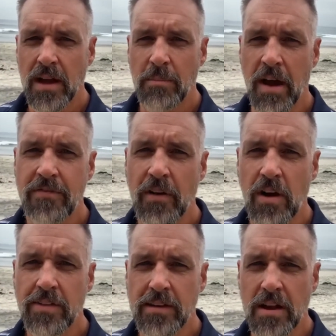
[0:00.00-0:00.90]
By far
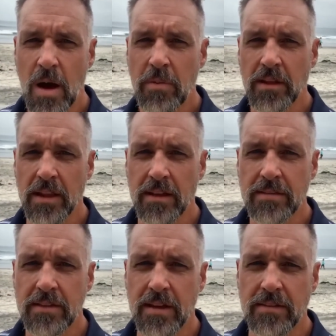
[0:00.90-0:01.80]
at the top of the list
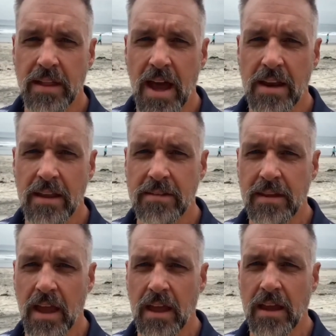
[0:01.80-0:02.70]
is that it's
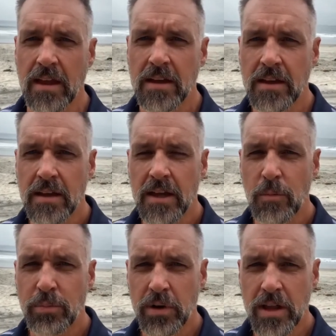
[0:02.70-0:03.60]
a
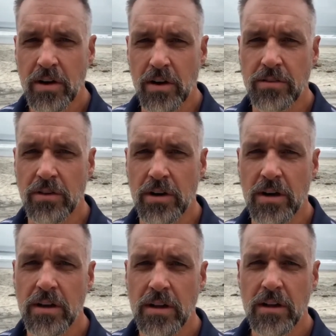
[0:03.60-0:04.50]

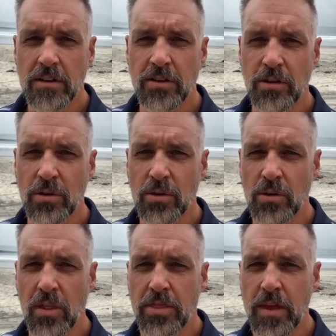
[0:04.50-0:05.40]
precursor
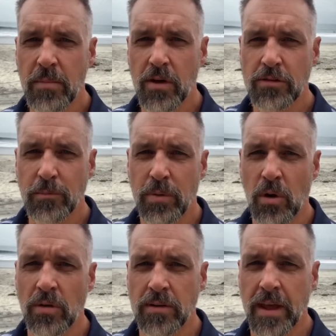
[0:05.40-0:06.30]
to the most
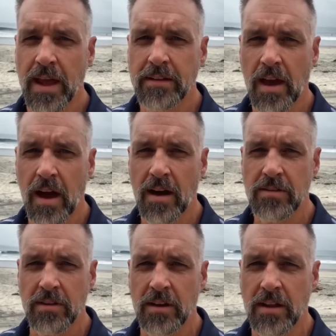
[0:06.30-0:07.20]
important
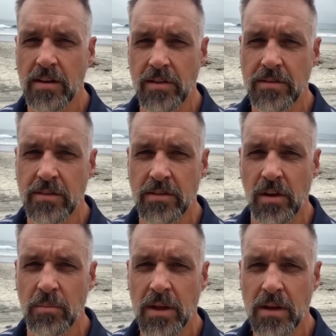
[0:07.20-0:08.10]
antioxidant in your
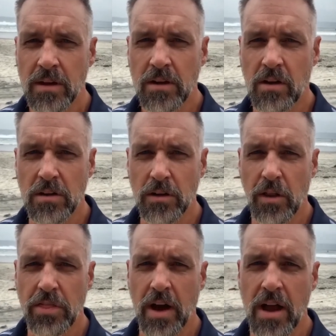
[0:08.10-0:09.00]
system called
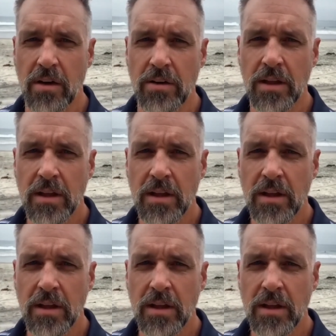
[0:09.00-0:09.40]
glutathione.